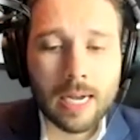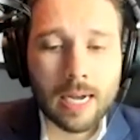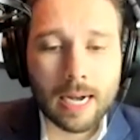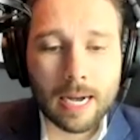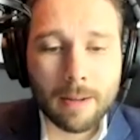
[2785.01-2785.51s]

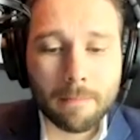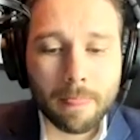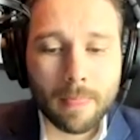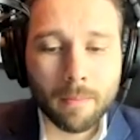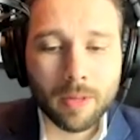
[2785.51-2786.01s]

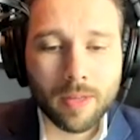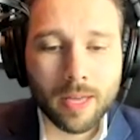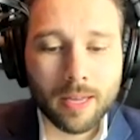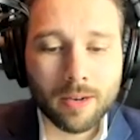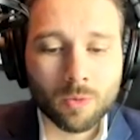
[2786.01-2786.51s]
But
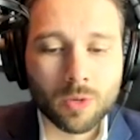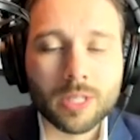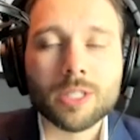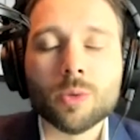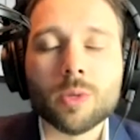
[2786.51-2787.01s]
then
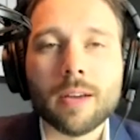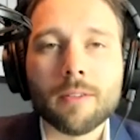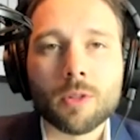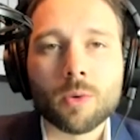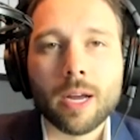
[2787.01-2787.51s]
really doing that
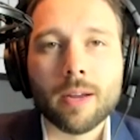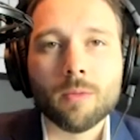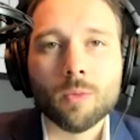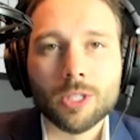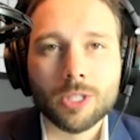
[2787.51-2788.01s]
for the right,
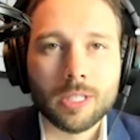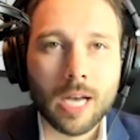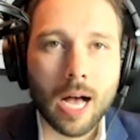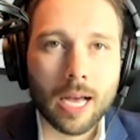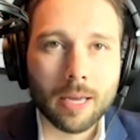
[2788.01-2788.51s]
which is
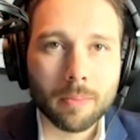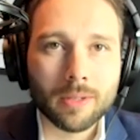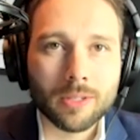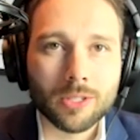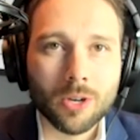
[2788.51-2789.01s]
time.
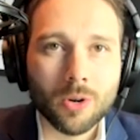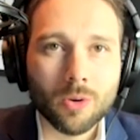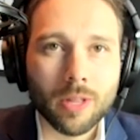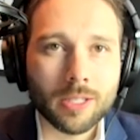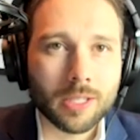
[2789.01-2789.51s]
So
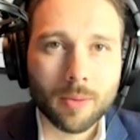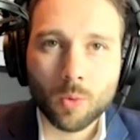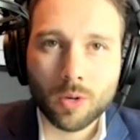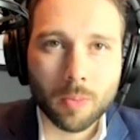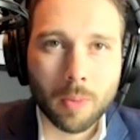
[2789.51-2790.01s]
that's the number
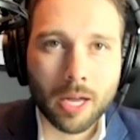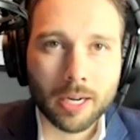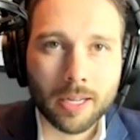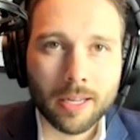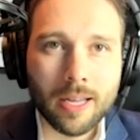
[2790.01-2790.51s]
one
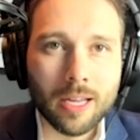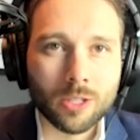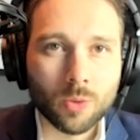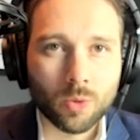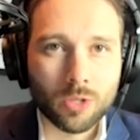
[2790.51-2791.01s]
commodity.
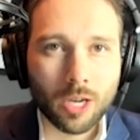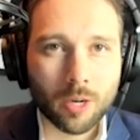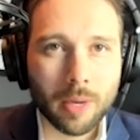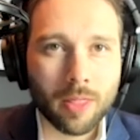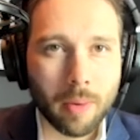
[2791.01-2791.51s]
So when we're talking
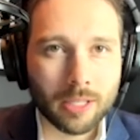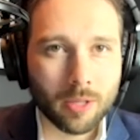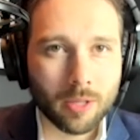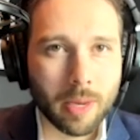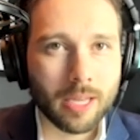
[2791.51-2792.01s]
about the best
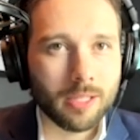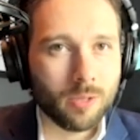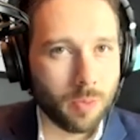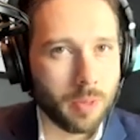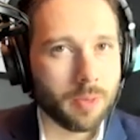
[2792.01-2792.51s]
of the best
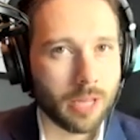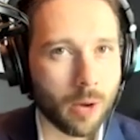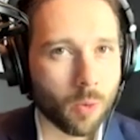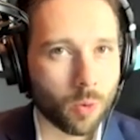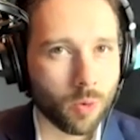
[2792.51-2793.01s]
and the people that I
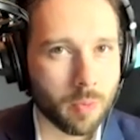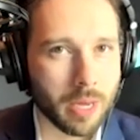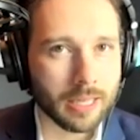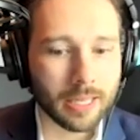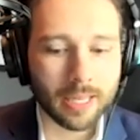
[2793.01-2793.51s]
work with
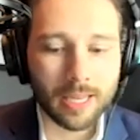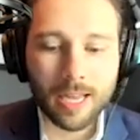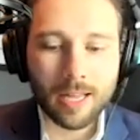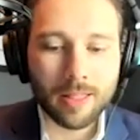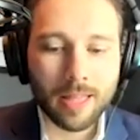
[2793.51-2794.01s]
mainly,
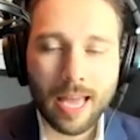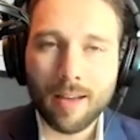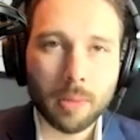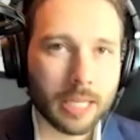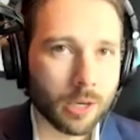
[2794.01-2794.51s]
they
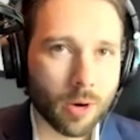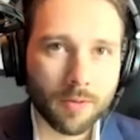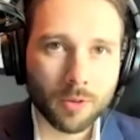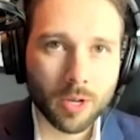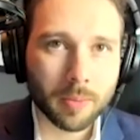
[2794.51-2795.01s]
have plenty of
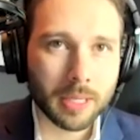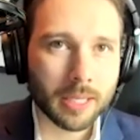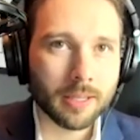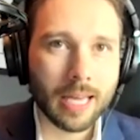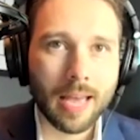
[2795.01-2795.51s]
revenue coming
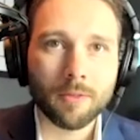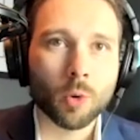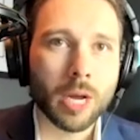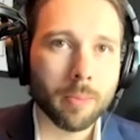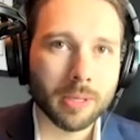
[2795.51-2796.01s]
in. They have
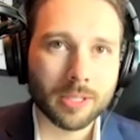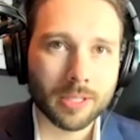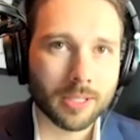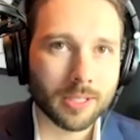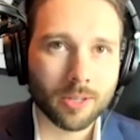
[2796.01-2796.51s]
great
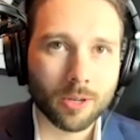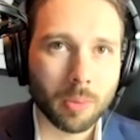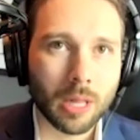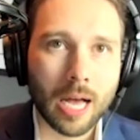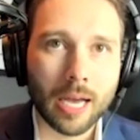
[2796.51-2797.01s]
businesses that are
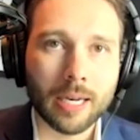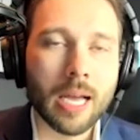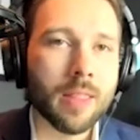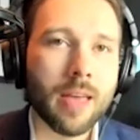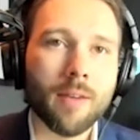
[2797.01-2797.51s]
applied.
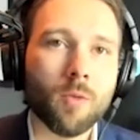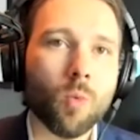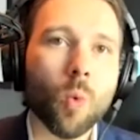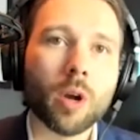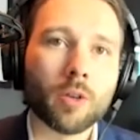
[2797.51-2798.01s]
They have
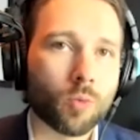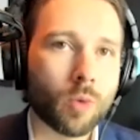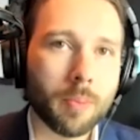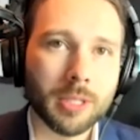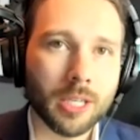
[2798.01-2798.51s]
wonderful
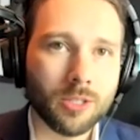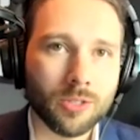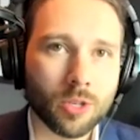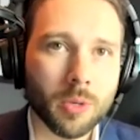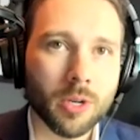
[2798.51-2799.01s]
reputations in
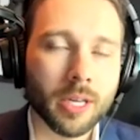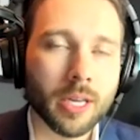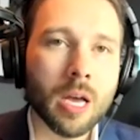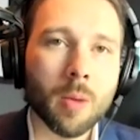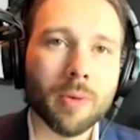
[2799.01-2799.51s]
the community,
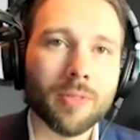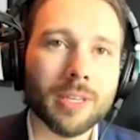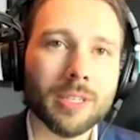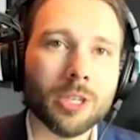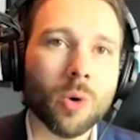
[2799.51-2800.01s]
but they
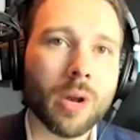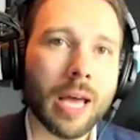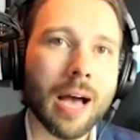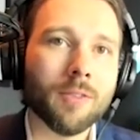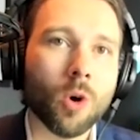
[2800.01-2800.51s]
don't
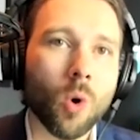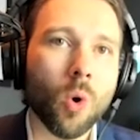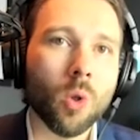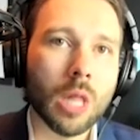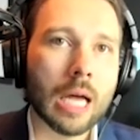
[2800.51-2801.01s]
have a
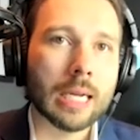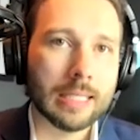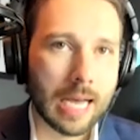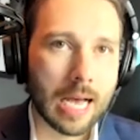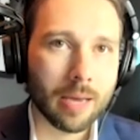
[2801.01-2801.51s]
whole lot of
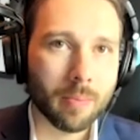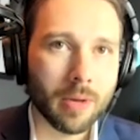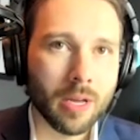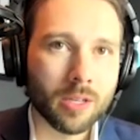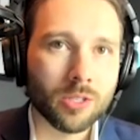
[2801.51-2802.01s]
time.
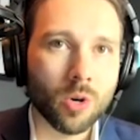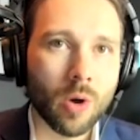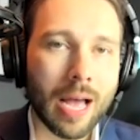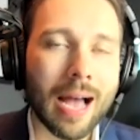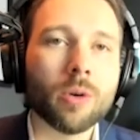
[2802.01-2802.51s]
So
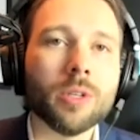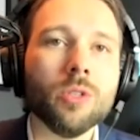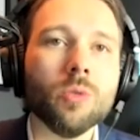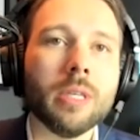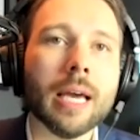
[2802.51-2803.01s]
how can
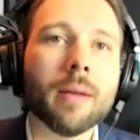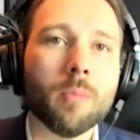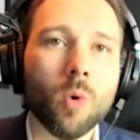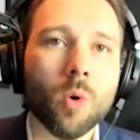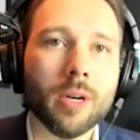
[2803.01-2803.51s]
you get
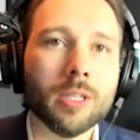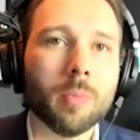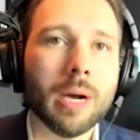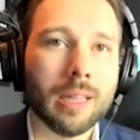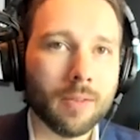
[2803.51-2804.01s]
more is
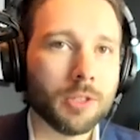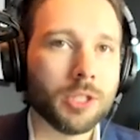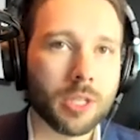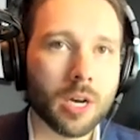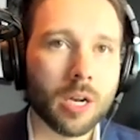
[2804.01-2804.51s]
by
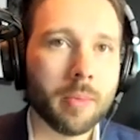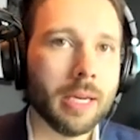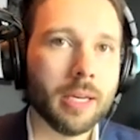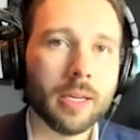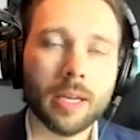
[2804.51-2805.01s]
leveraging and
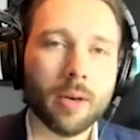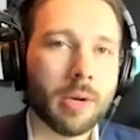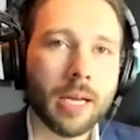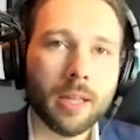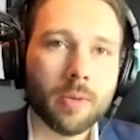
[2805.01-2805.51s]
automating. And I would
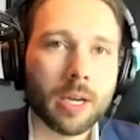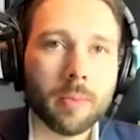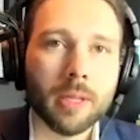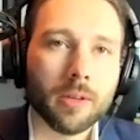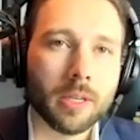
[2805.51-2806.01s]
highly
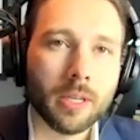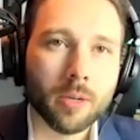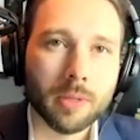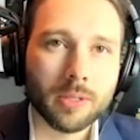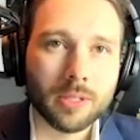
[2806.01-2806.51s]
recommend looking at your
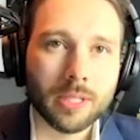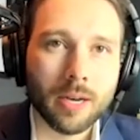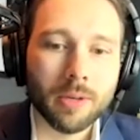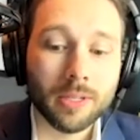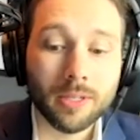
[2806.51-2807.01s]
business that
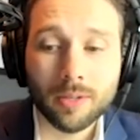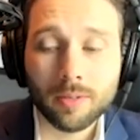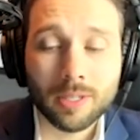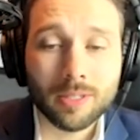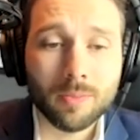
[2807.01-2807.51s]
way to do it,
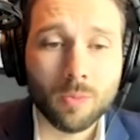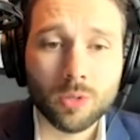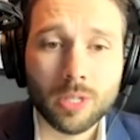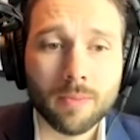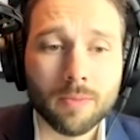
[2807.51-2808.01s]
because more
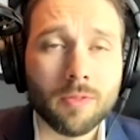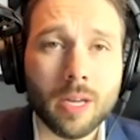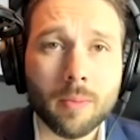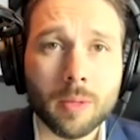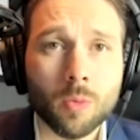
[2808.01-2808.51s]
time for
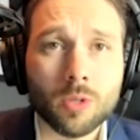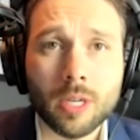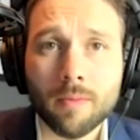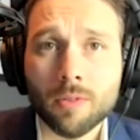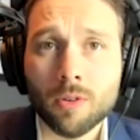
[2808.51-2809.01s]
family, more
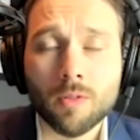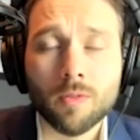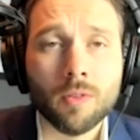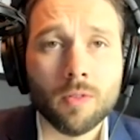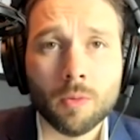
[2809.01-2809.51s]
time for
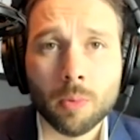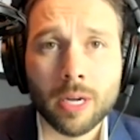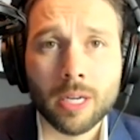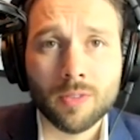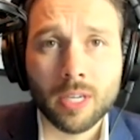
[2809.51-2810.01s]

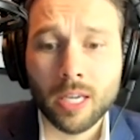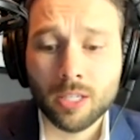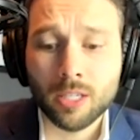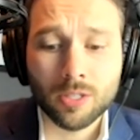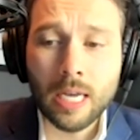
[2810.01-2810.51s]
breaks,
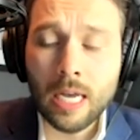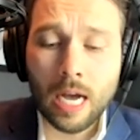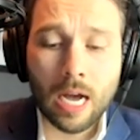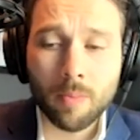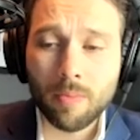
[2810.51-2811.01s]
vacations,
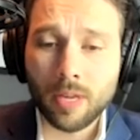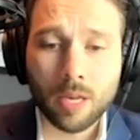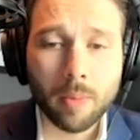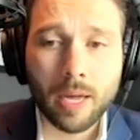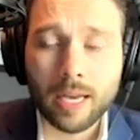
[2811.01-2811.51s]

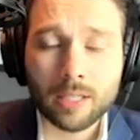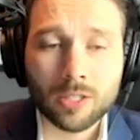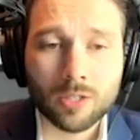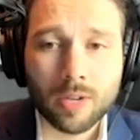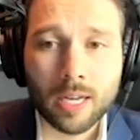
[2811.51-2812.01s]
thinking about
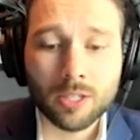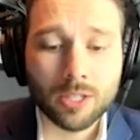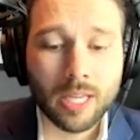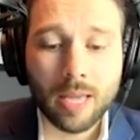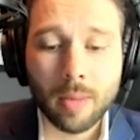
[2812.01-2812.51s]
exit
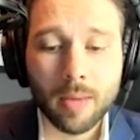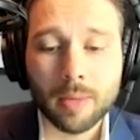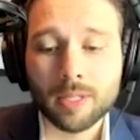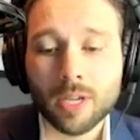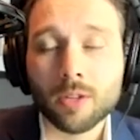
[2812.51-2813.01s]
strategies. Hey, maybe
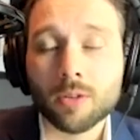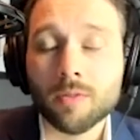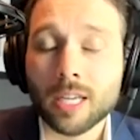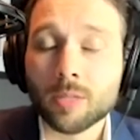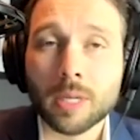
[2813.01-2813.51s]
it's other
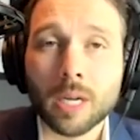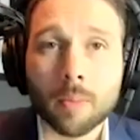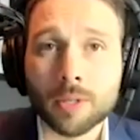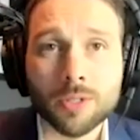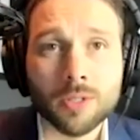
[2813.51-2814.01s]
investment
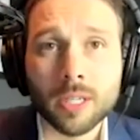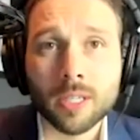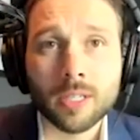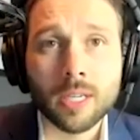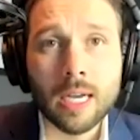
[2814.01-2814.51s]

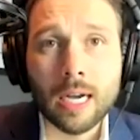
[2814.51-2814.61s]
opportunities.